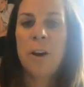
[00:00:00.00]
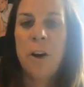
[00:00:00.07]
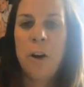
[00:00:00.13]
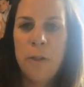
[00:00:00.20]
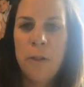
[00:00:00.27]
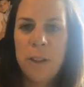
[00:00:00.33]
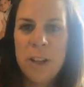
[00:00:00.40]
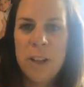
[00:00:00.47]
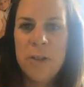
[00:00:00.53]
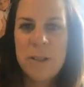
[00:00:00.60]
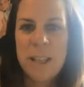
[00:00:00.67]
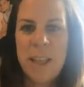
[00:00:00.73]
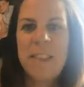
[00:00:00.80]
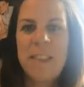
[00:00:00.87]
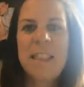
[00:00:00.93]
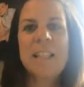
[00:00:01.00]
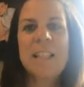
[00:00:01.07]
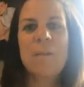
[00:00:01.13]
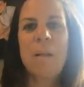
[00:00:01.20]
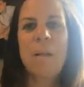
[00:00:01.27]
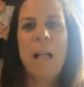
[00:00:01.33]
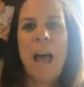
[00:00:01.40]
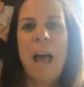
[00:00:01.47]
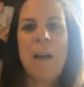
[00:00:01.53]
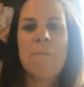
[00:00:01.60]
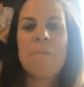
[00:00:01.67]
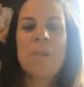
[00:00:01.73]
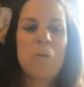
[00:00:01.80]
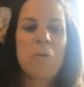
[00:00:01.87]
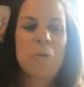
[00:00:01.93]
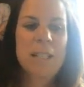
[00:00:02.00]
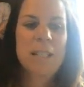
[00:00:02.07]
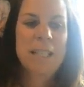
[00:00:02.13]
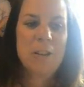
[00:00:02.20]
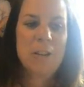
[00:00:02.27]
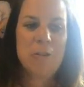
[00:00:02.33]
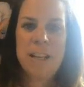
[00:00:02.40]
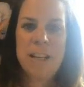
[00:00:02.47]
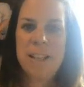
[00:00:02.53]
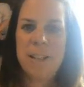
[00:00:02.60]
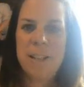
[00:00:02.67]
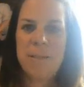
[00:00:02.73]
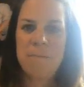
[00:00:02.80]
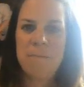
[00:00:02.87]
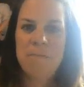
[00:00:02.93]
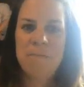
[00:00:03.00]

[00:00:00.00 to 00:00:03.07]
Hopefully, you said the supply would decrease.